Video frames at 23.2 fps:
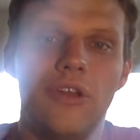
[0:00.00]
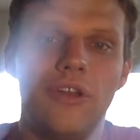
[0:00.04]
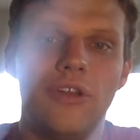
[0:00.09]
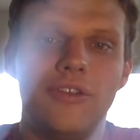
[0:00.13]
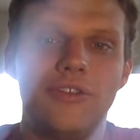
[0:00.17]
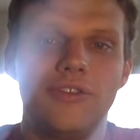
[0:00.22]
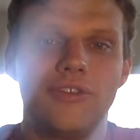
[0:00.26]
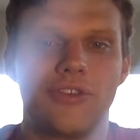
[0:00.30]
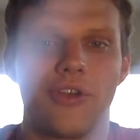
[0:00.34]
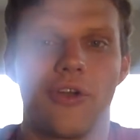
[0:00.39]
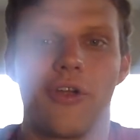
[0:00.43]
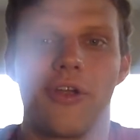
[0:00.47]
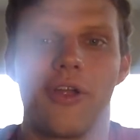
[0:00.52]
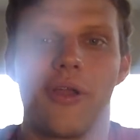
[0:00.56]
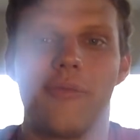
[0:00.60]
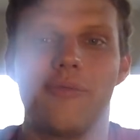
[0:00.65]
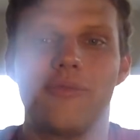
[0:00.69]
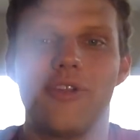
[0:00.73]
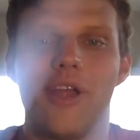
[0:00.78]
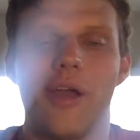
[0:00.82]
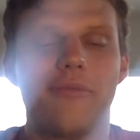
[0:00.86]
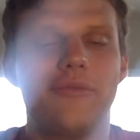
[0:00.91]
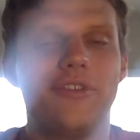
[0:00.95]
sorry,
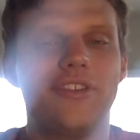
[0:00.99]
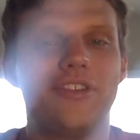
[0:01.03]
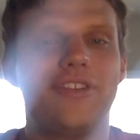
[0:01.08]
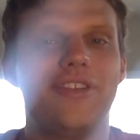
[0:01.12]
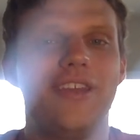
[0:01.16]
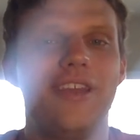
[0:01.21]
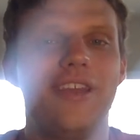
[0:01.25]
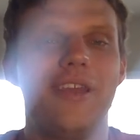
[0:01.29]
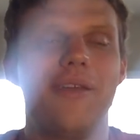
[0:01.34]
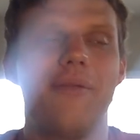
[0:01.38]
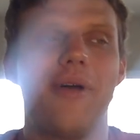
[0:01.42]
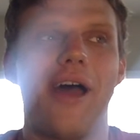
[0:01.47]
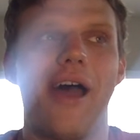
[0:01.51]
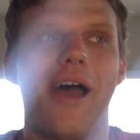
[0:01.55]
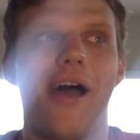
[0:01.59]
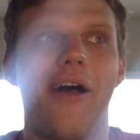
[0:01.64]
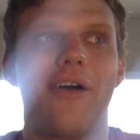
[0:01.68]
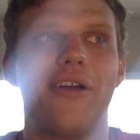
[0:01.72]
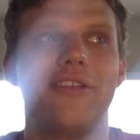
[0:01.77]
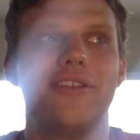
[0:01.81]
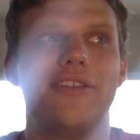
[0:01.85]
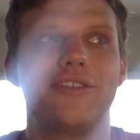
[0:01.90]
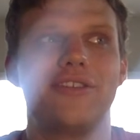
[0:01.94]
I'm just thinking about
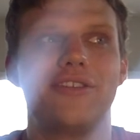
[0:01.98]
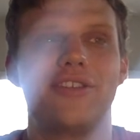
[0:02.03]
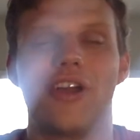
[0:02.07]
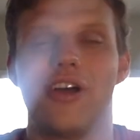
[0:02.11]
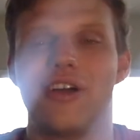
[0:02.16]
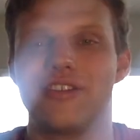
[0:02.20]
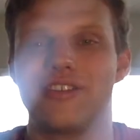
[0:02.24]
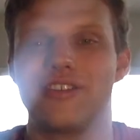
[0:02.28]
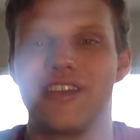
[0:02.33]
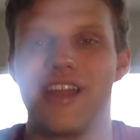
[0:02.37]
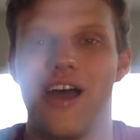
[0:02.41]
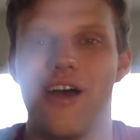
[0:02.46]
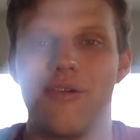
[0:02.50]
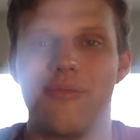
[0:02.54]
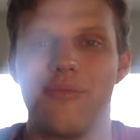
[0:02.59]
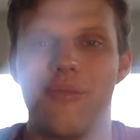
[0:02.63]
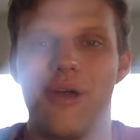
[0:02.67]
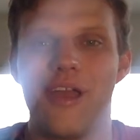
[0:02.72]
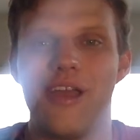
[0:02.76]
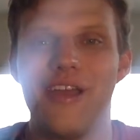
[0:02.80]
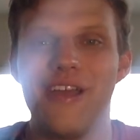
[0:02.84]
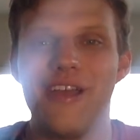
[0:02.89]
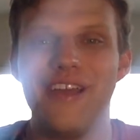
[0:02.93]
how I just cussed out
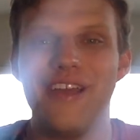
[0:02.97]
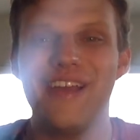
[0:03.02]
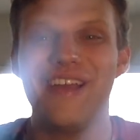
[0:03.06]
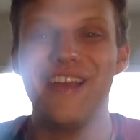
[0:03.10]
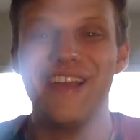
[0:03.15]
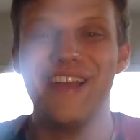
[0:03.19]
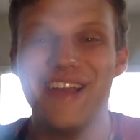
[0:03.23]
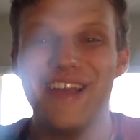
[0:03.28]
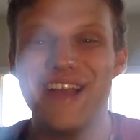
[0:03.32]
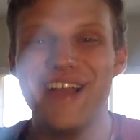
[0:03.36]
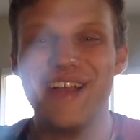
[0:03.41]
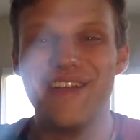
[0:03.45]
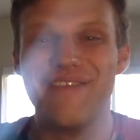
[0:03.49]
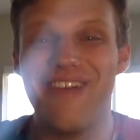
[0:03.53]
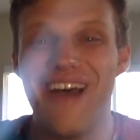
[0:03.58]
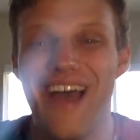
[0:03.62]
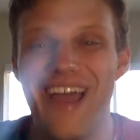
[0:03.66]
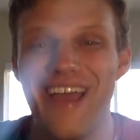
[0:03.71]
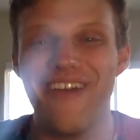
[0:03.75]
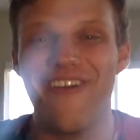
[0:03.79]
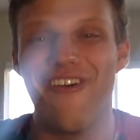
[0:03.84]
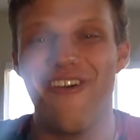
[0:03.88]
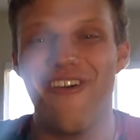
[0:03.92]
my
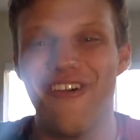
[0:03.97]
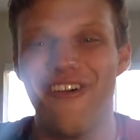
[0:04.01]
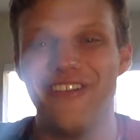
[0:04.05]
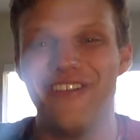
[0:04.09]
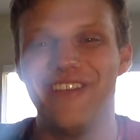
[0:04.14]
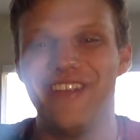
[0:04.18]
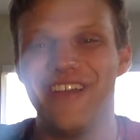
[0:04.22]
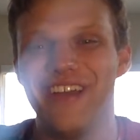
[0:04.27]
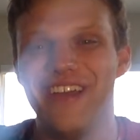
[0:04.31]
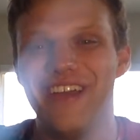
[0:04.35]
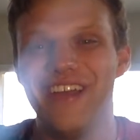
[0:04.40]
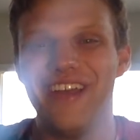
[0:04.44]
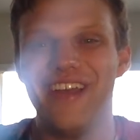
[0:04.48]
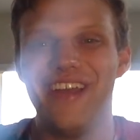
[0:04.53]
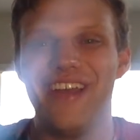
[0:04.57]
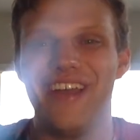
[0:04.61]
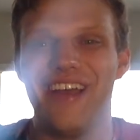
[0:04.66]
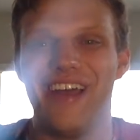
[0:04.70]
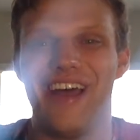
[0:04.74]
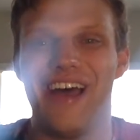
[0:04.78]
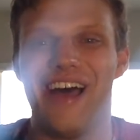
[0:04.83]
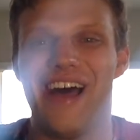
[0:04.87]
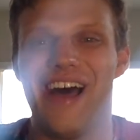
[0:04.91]
my old
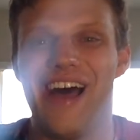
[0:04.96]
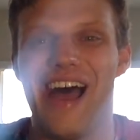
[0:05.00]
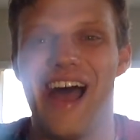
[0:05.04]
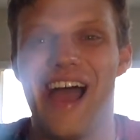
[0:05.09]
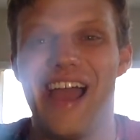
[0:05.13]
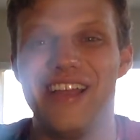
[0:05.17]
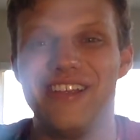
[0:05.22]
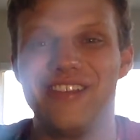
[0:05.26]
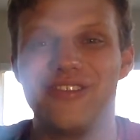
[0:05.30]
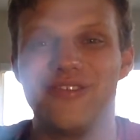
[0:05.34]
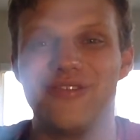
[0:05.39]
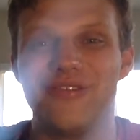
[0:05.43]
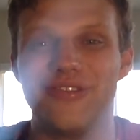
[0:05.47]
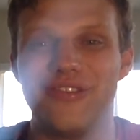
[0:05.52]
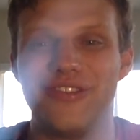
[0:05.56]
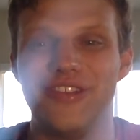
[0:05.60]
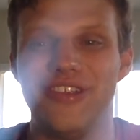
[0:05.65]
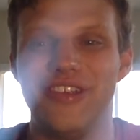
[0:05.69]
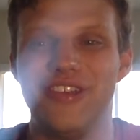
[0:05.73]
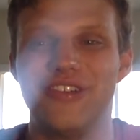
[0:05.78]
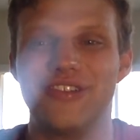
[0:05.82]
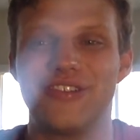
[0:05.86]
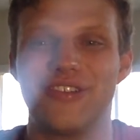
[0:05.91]
high school
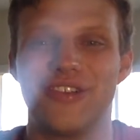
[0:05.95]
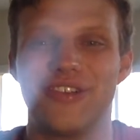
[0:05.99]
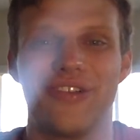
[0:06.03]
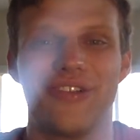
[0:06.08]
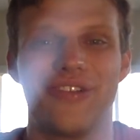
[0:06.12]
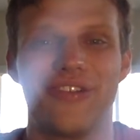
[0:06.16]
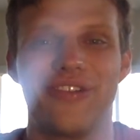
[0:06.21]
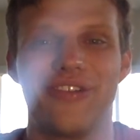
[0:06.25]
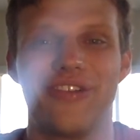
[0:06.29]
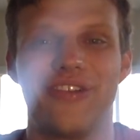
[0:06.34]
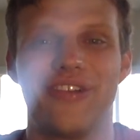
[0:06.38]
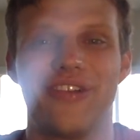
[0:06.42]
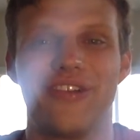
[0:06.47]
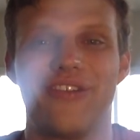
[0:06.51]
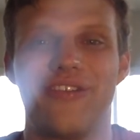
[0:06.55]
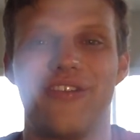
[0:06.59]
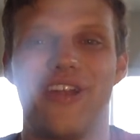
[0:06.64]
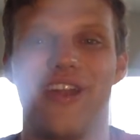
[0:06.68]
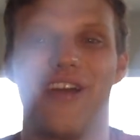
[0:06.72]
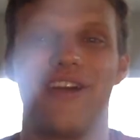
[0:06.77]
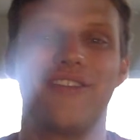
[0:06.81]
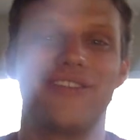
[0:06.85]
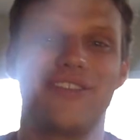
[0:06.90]
teacher earlier
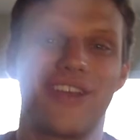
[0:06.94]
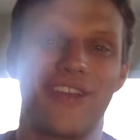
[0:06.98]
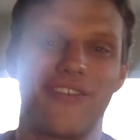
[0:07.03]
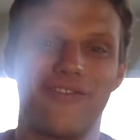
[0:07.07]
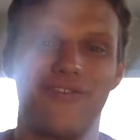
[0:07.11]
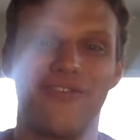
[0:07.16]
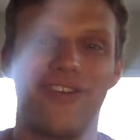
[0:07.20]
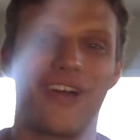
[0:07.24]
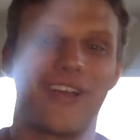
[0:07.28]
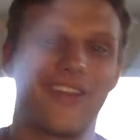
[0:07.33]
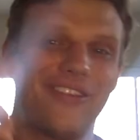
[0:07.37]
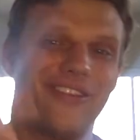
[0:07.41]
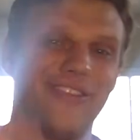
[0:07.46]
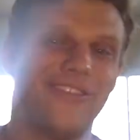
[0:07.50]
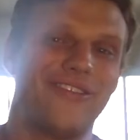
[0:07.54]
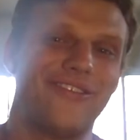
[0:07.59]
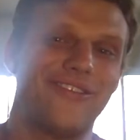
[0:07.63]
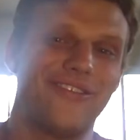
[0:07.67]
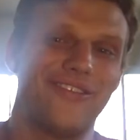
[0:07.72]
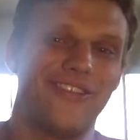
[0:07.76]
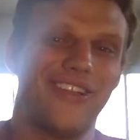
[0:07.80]
when I was like, "Fuck you."